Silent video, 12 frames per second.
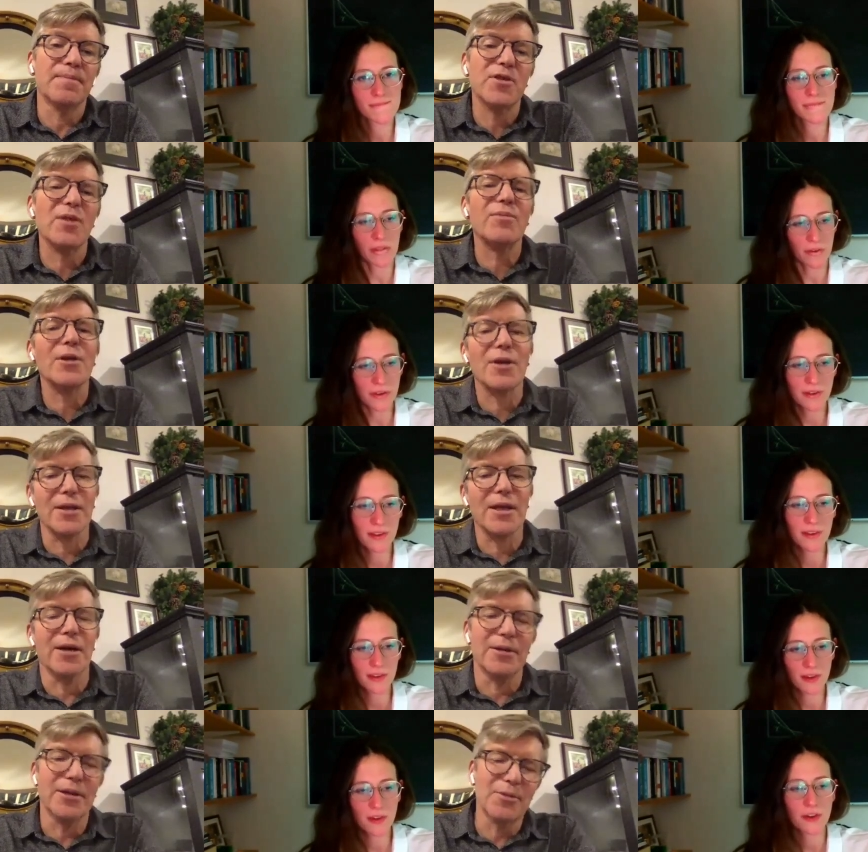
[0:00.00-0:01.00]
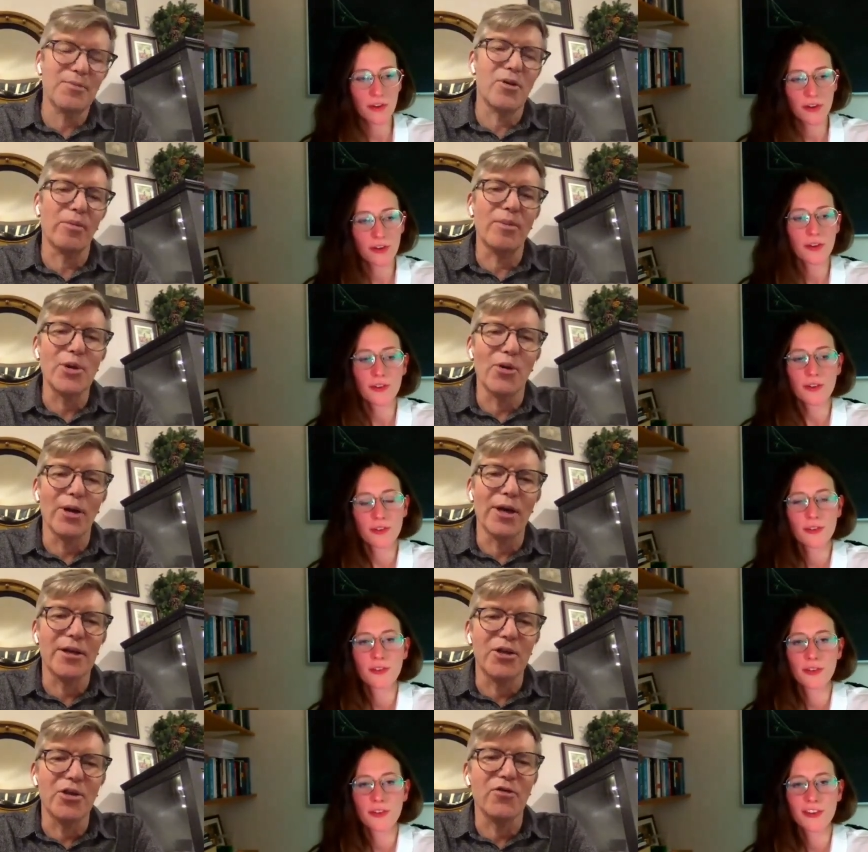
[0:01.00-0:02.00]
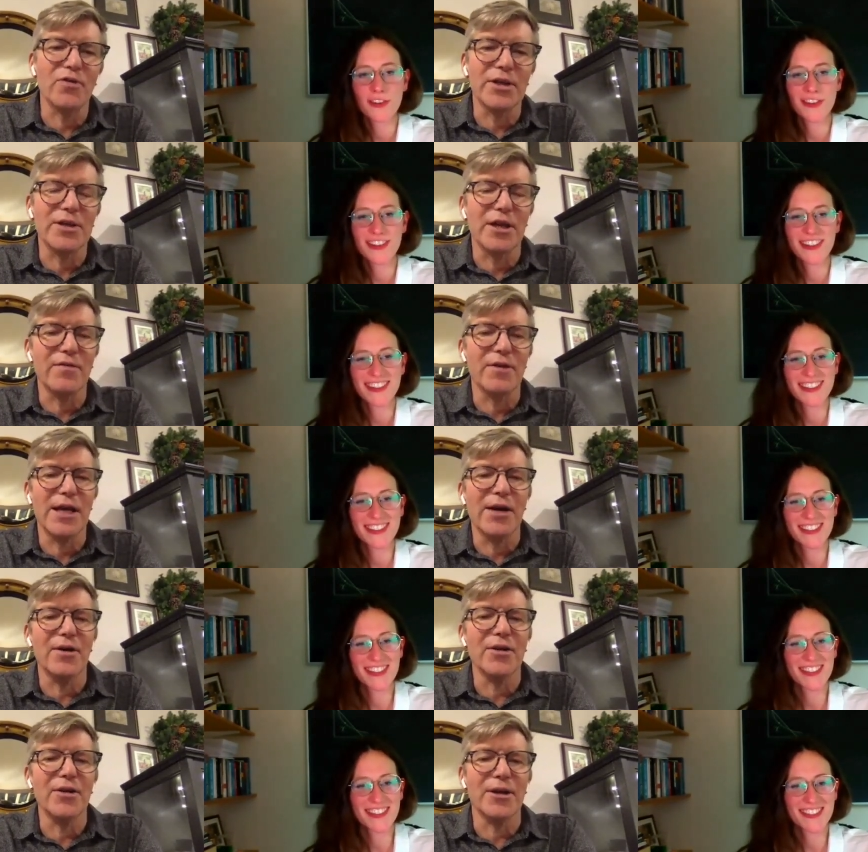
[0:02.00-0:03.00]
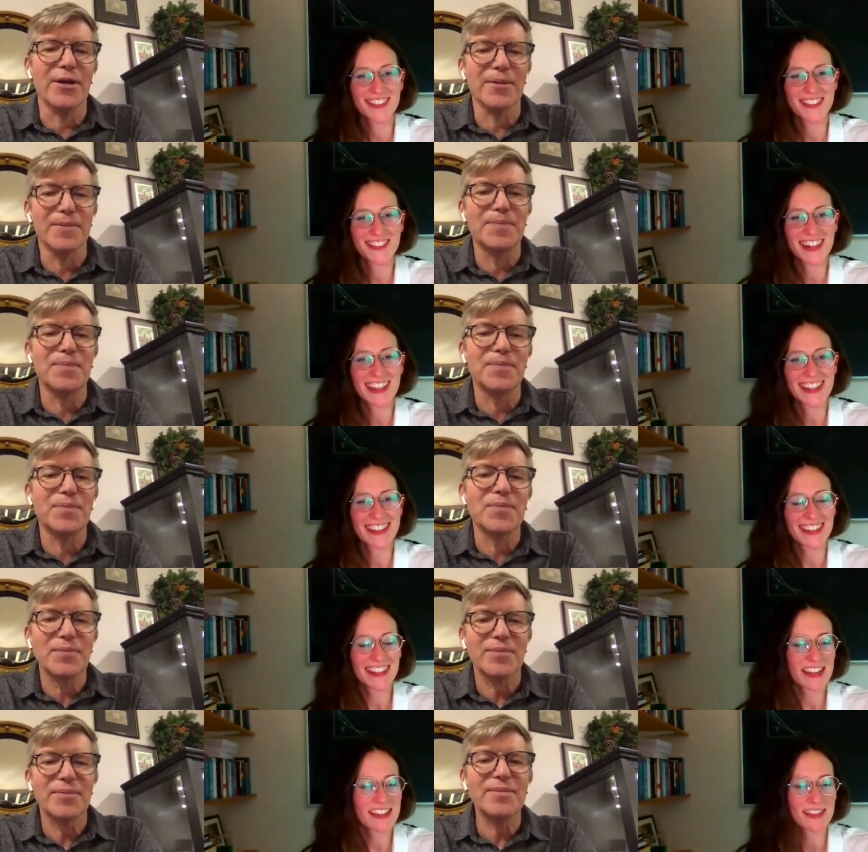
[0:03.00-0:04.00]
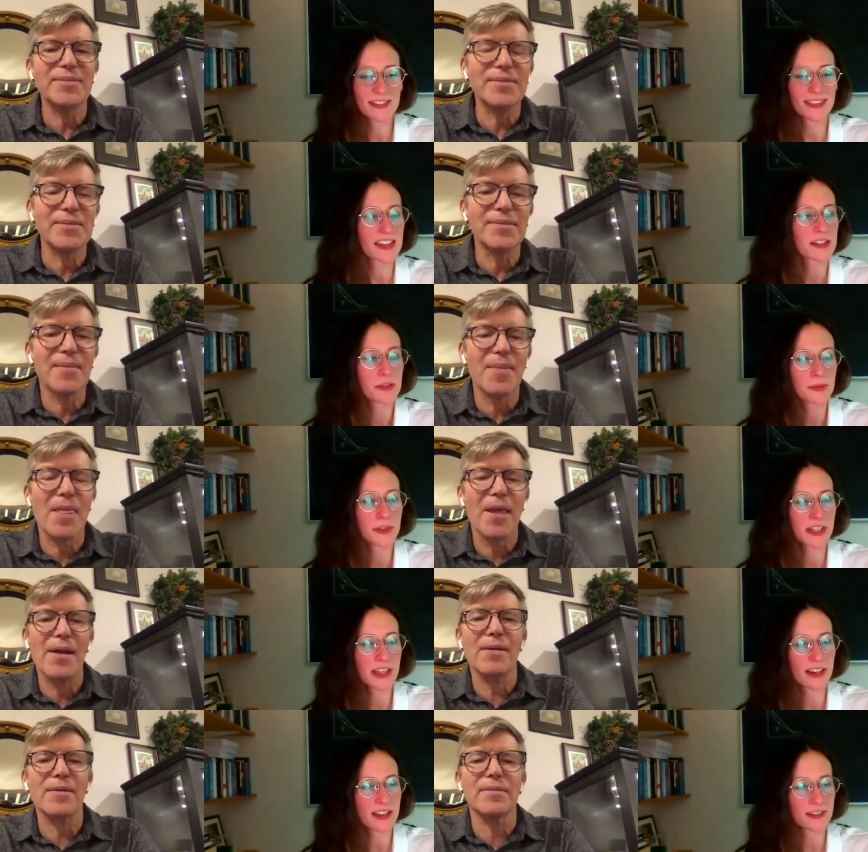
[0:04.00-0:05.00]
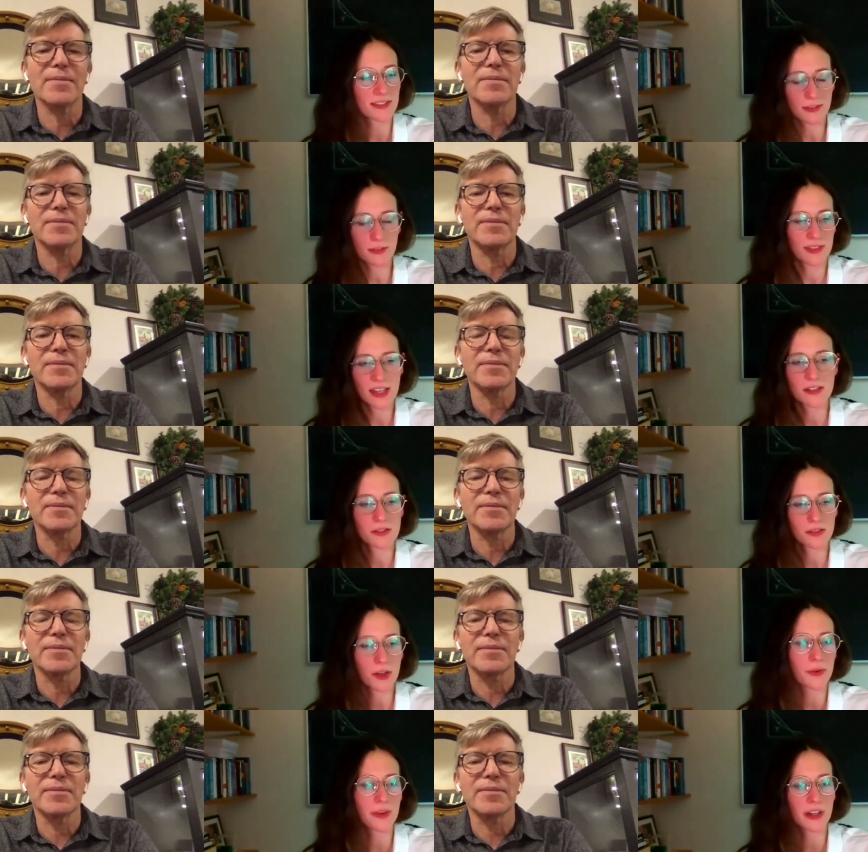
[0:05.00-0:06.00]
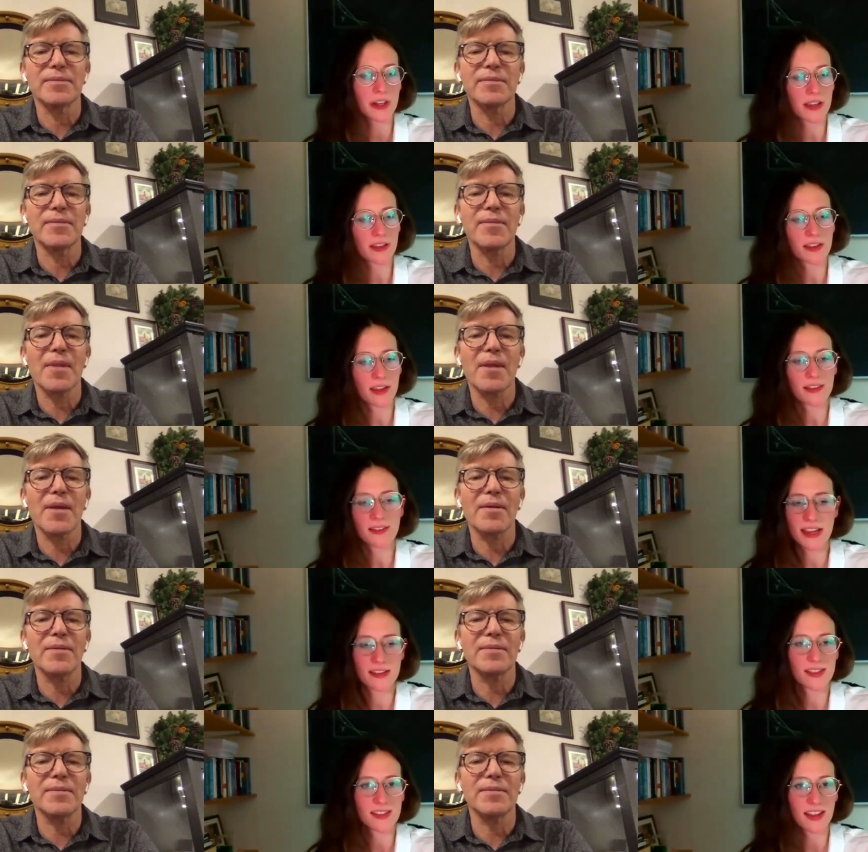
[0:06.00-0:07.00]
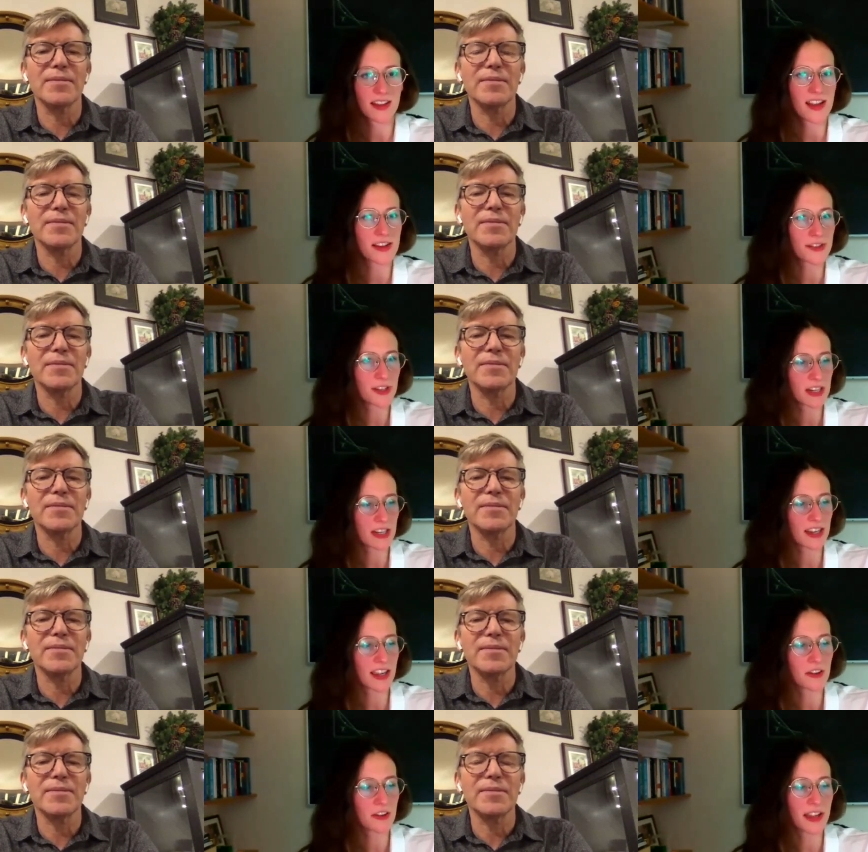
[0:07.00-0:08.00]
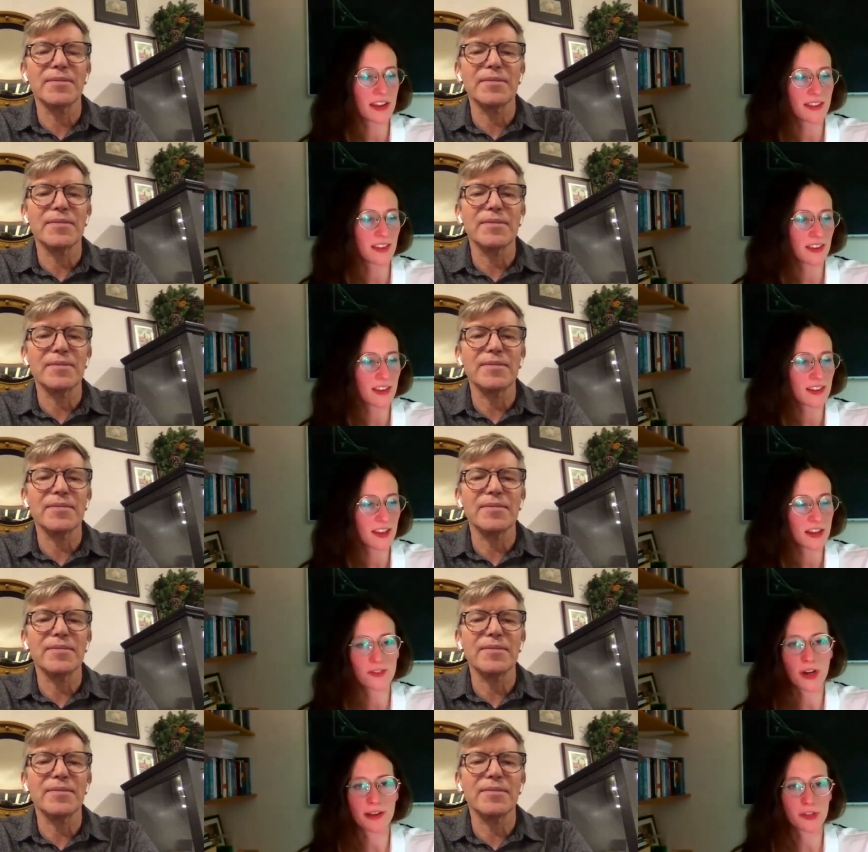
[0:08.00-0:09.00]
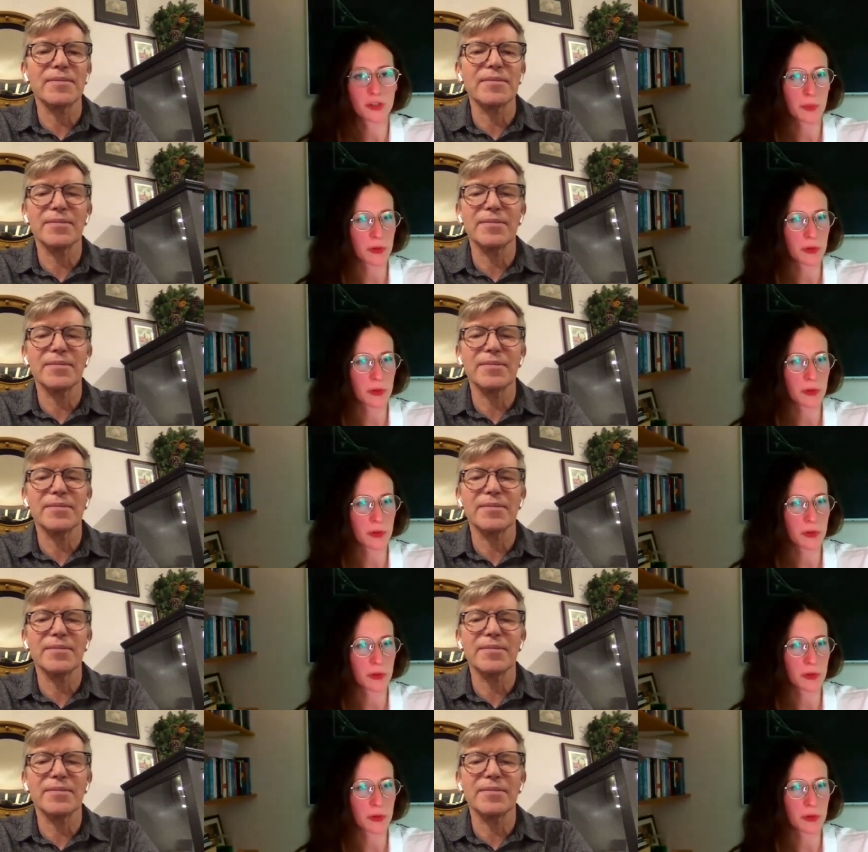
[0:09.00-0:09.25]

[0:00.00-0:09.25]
Speaker 1: Something like that is probably all I can usefully say for now, I think.
Speaker 2: Great. That's that's really good. That's a really yeah nice analogy, uh, and I think it, it drives the